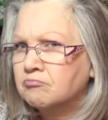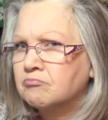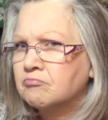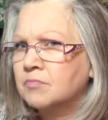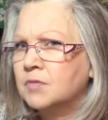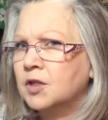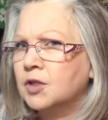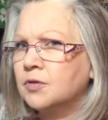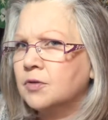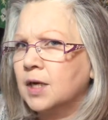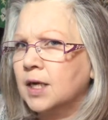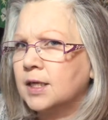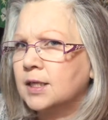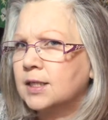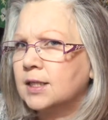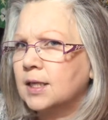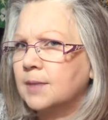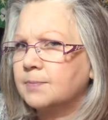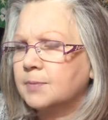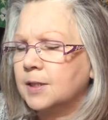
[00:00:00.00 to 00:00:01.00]
to
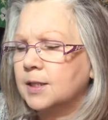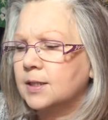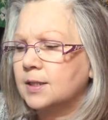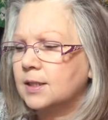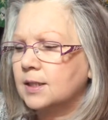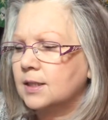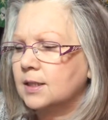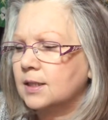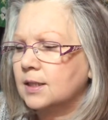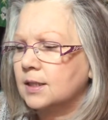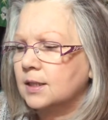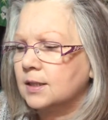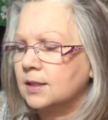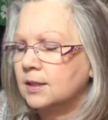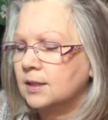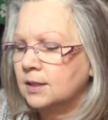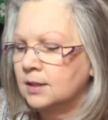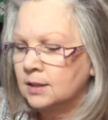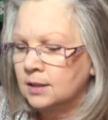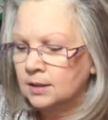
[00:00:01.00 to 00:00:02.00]
accept
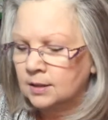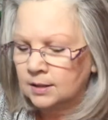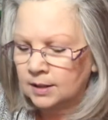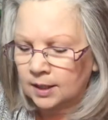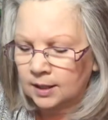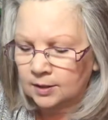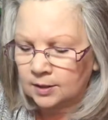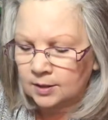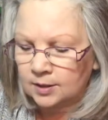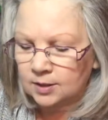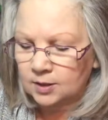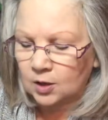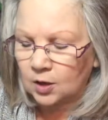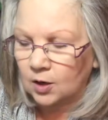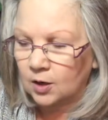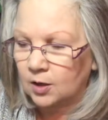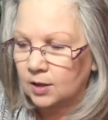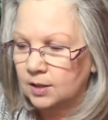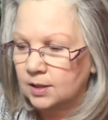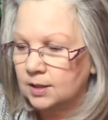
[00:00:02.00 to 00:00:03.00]
assistance, like this
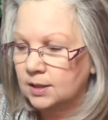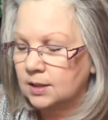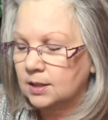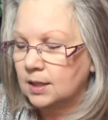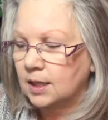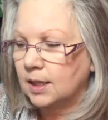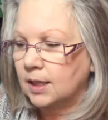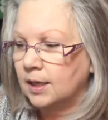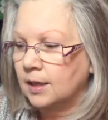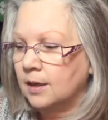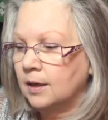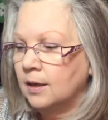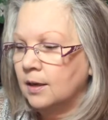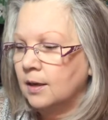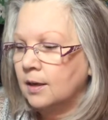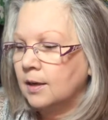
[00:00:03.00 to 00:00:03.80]
card is saying.